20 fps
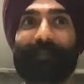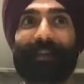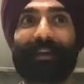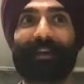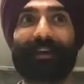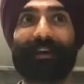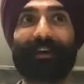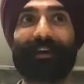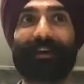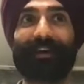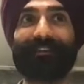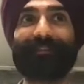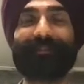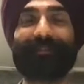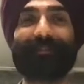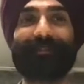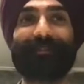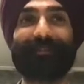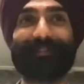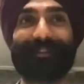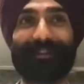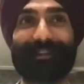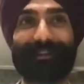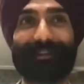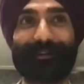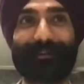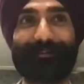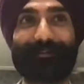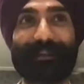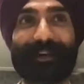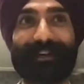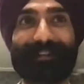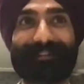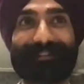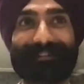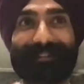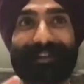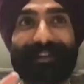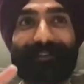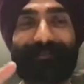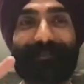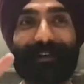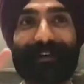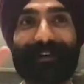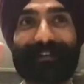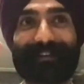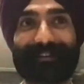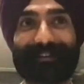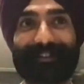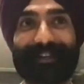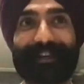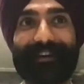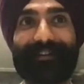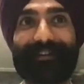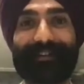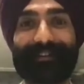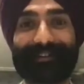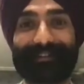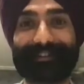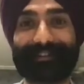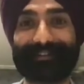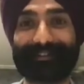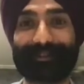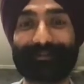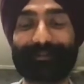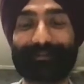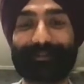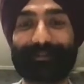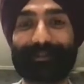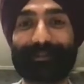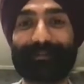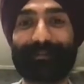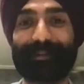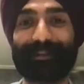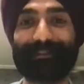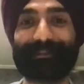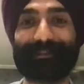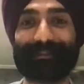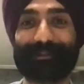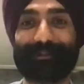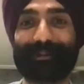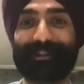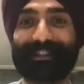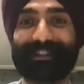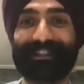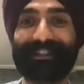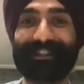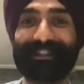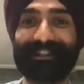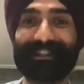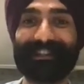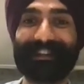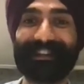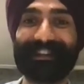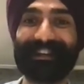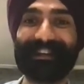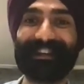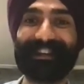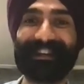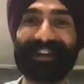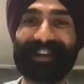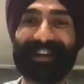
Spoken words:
As soon as I go past 10 miles an hour, it thinks I'm doing 120 on